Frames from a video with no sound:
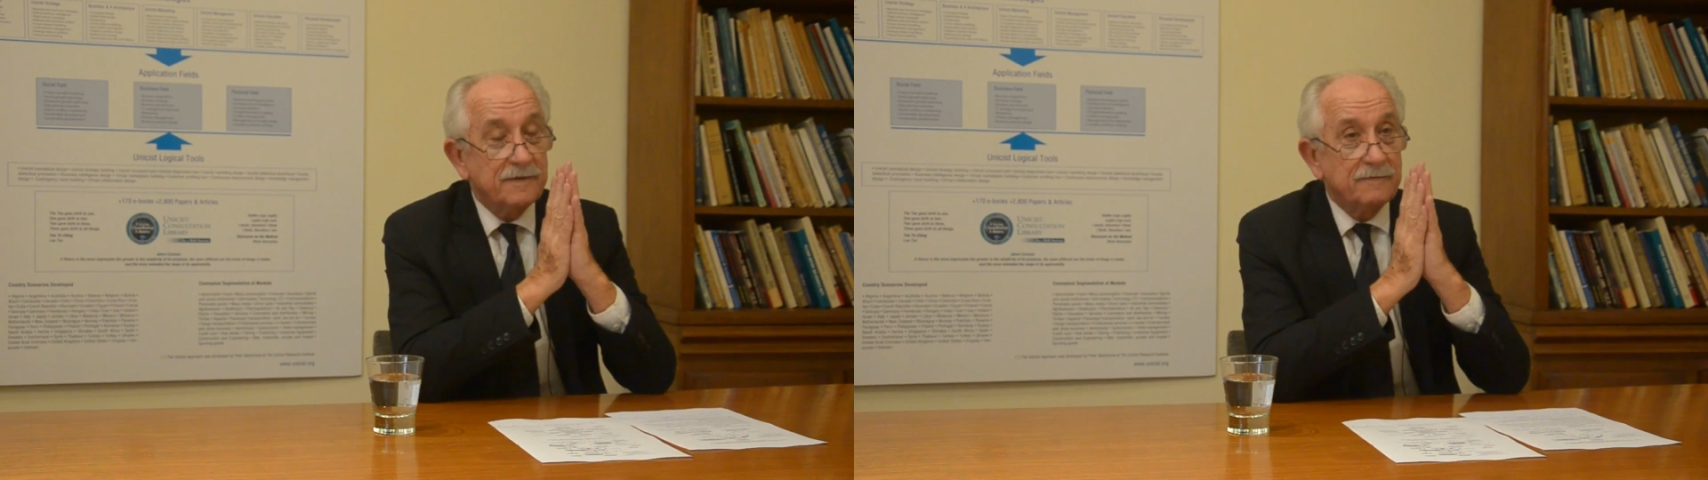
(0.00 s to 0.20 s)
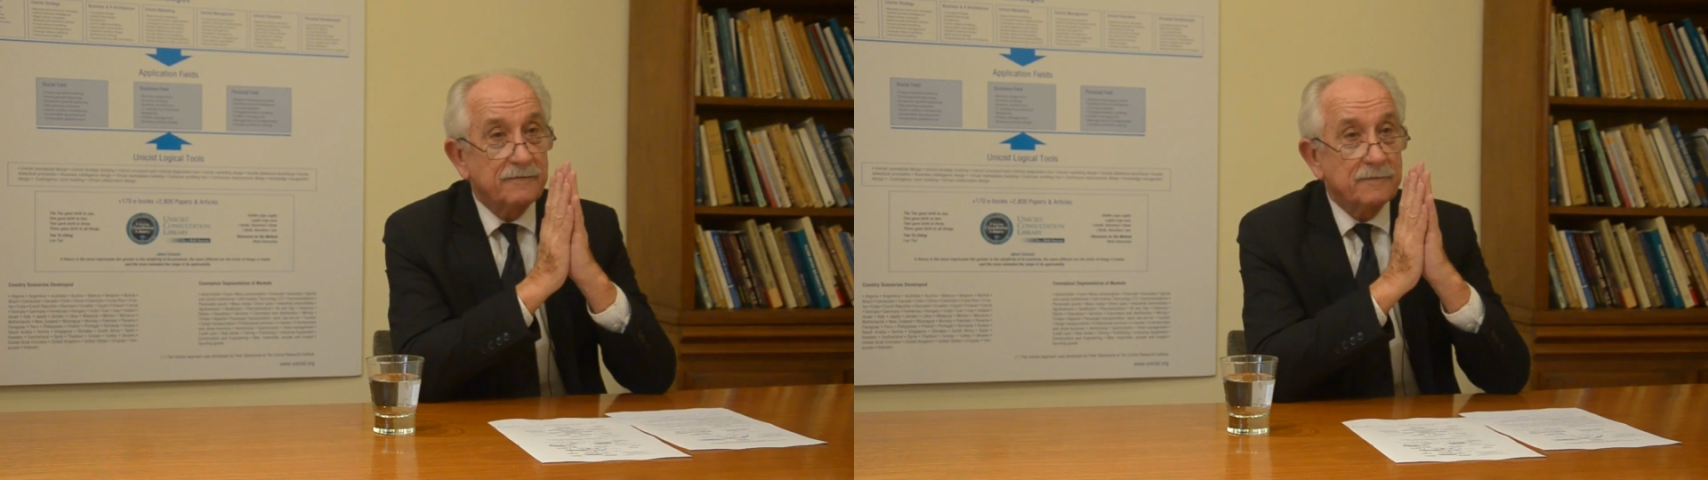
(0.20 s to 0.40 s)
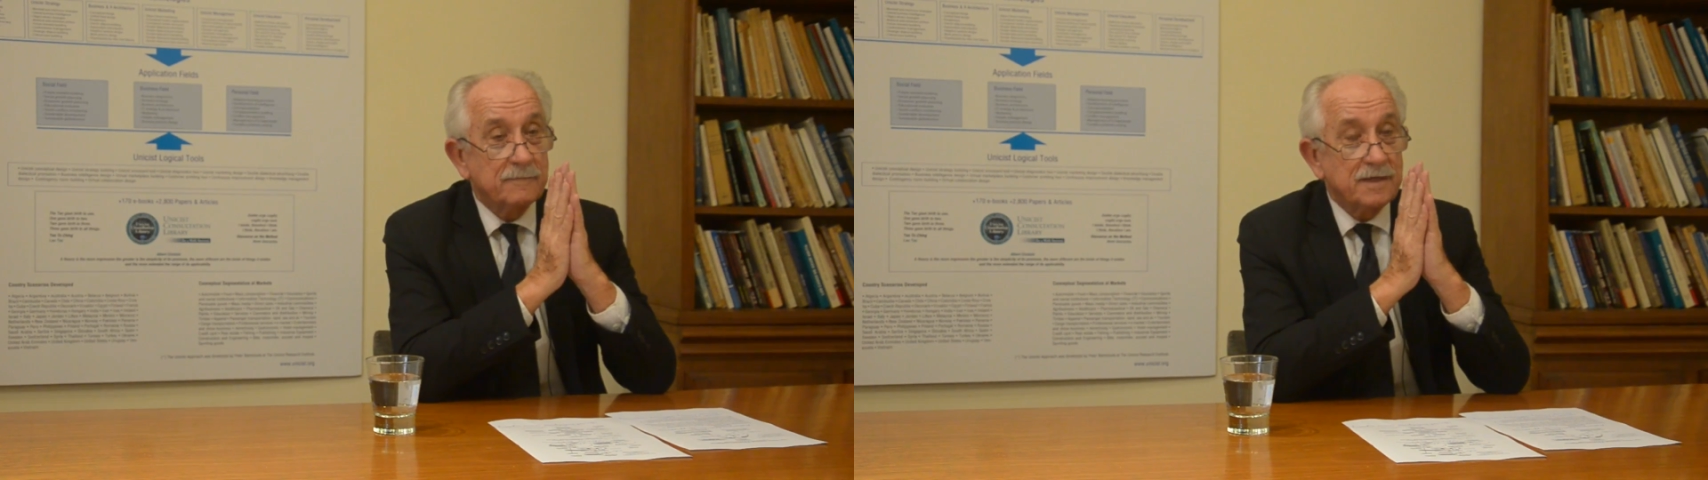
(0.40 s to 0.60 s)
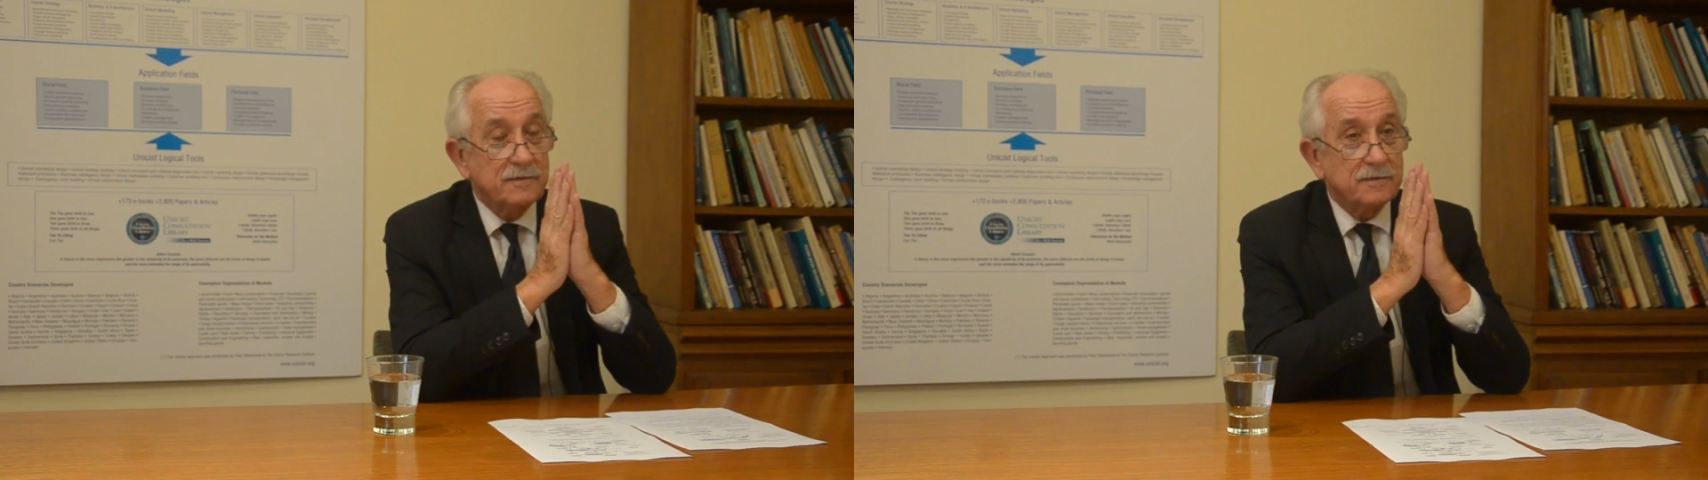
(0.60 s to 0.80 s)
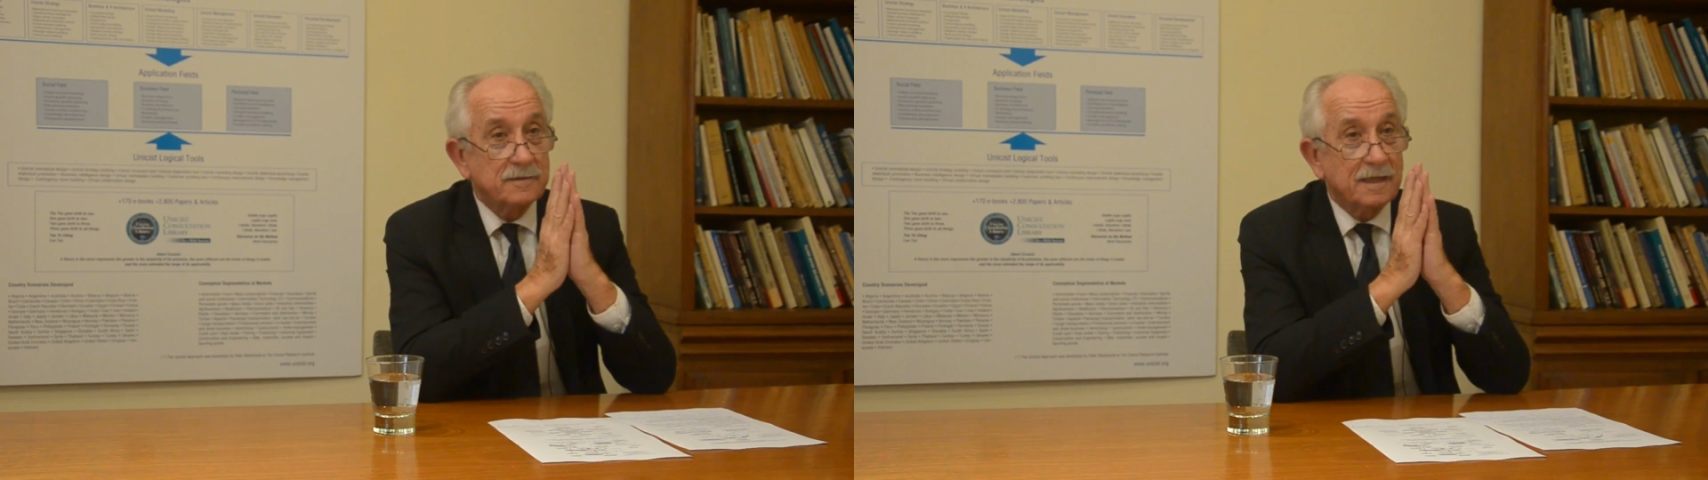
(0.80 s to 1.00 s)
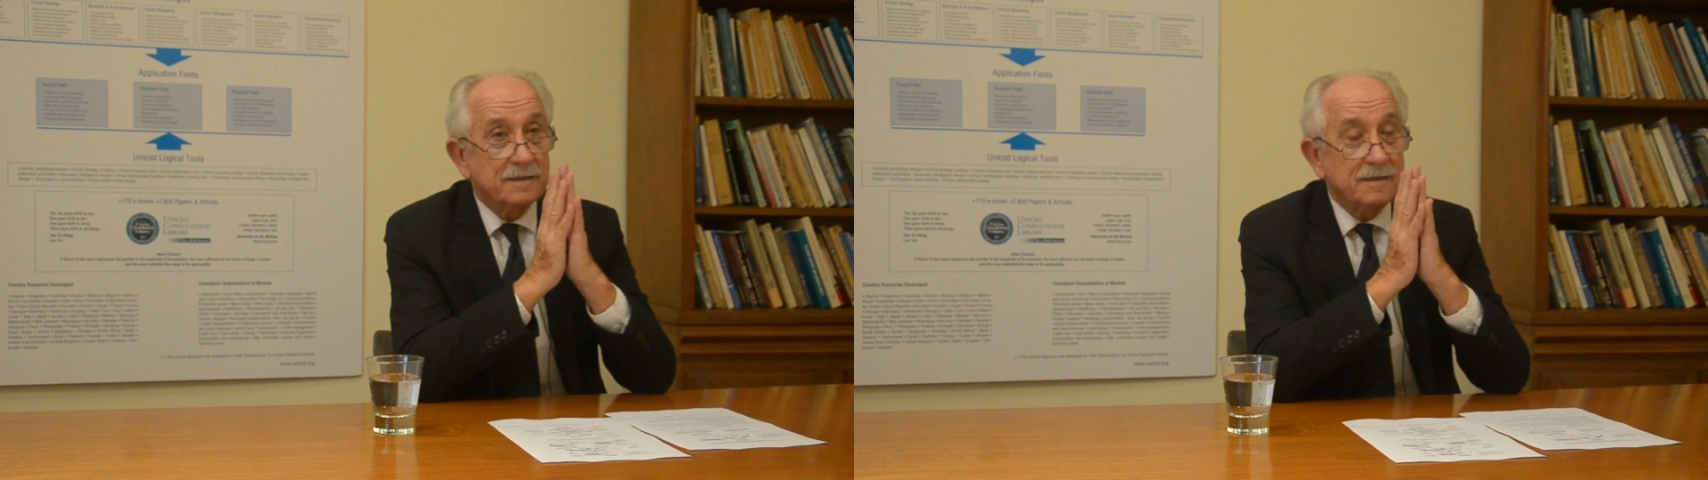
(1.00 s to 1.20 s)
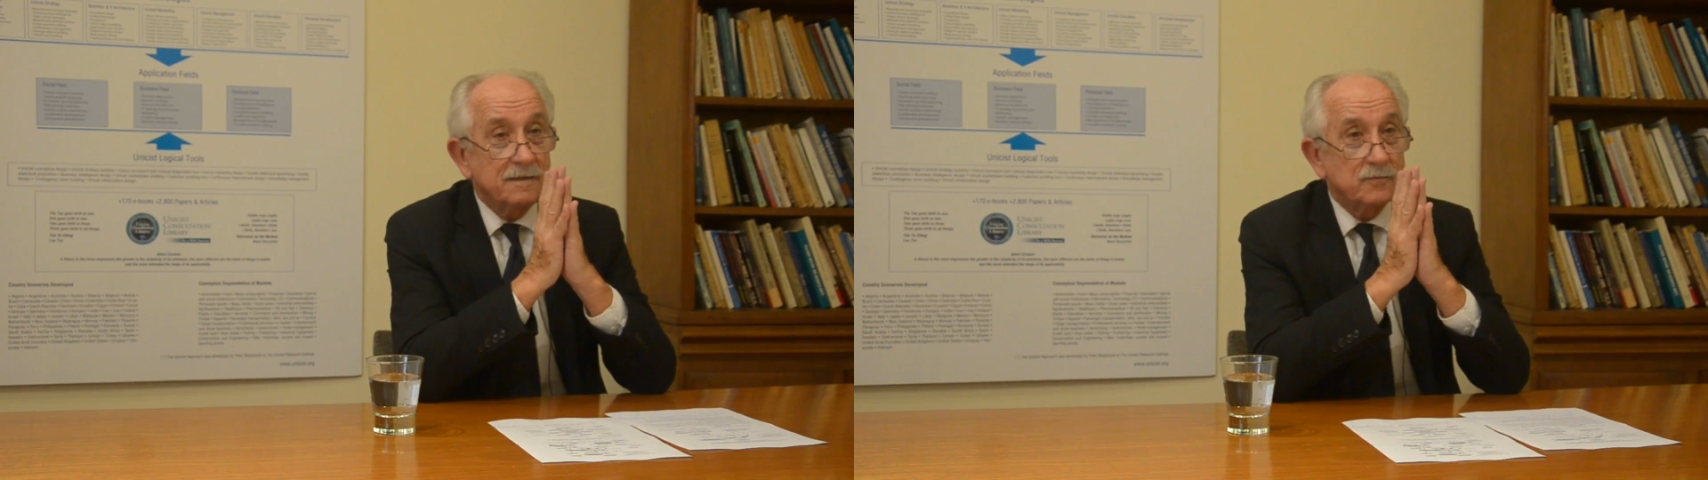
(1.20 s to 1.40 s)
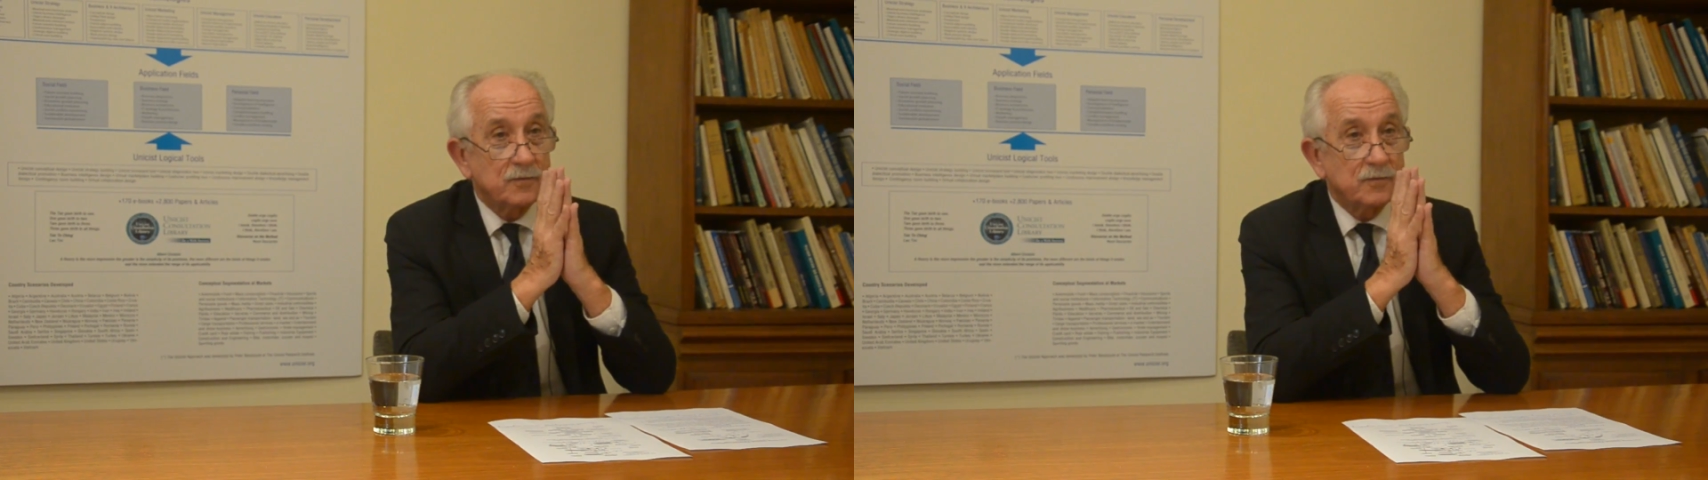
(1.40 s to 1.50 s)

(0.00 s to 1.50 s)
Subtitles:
information that deals